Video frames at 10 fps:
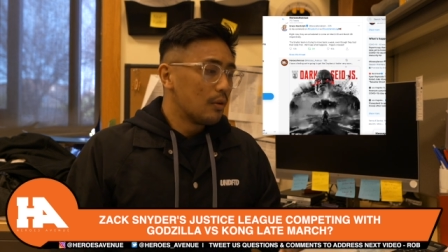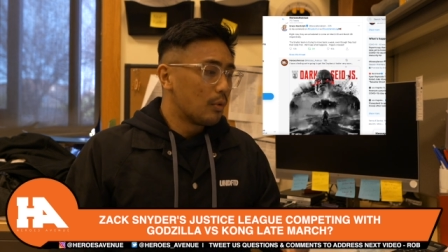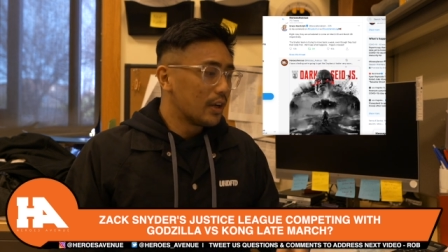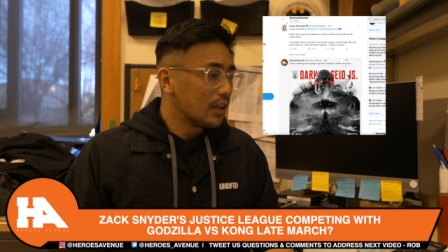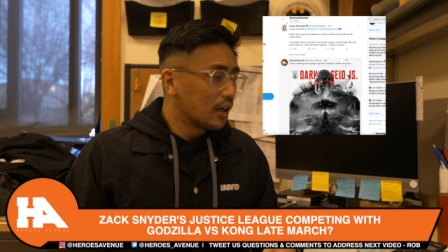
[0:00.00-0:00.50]

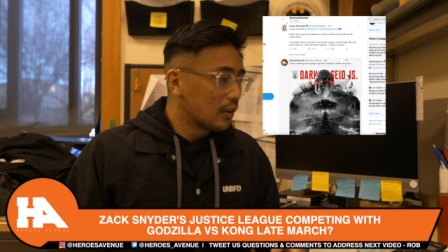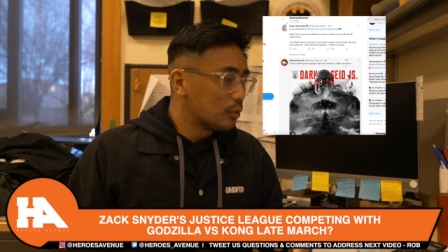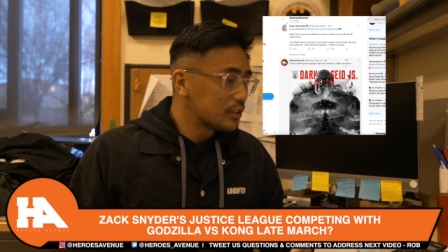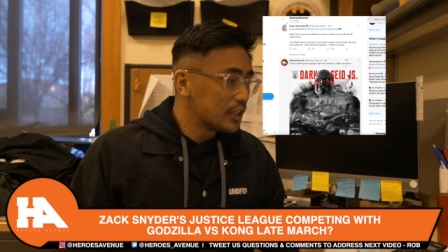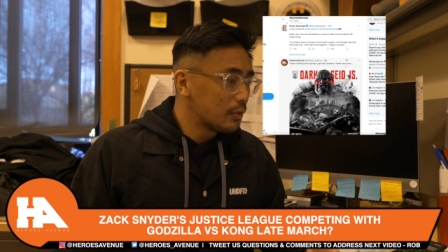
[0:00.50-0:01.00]
What, uh,
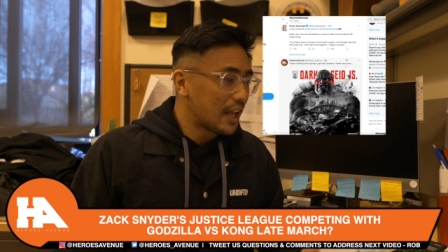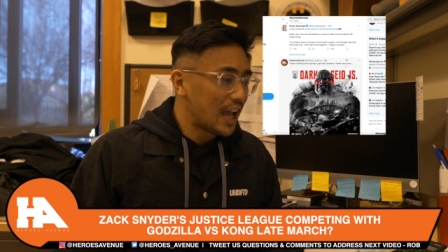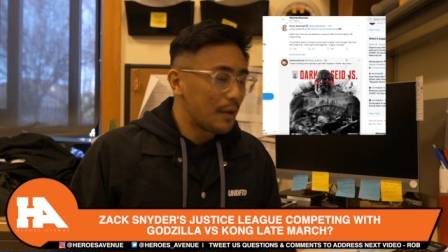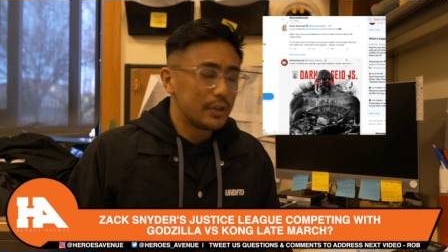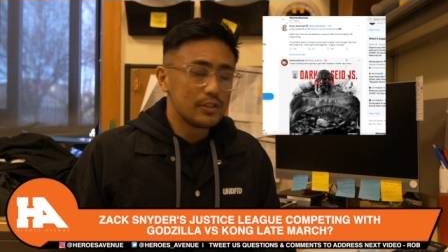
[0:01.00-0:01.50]
we'll see what
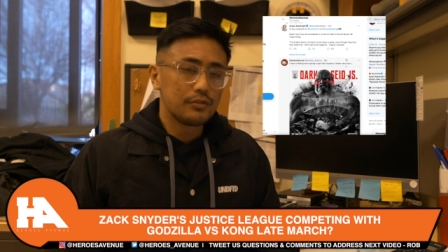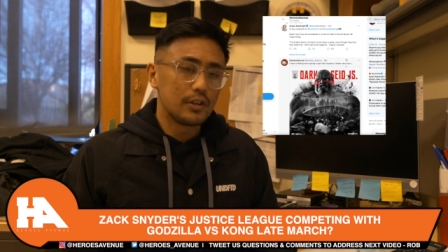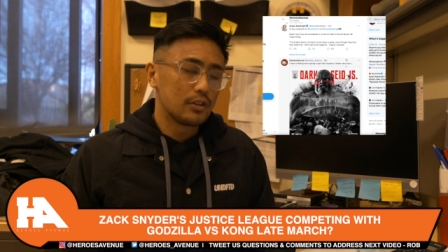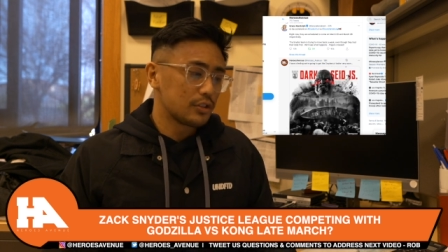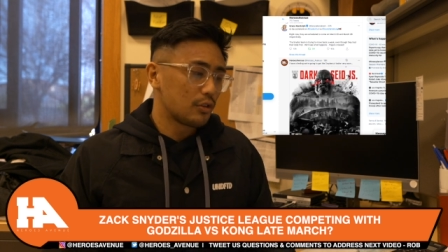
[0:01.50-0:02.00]
happens,
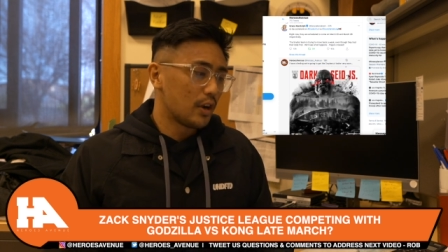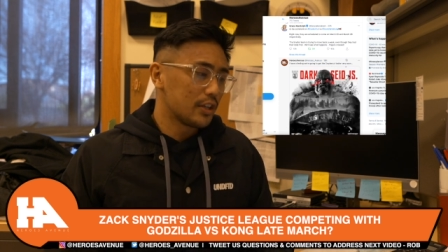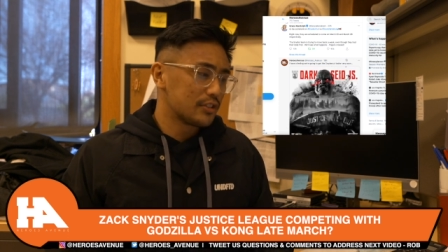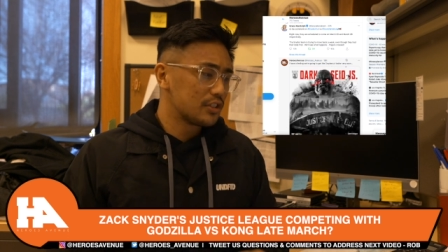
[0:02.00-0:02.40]
fingers crossed.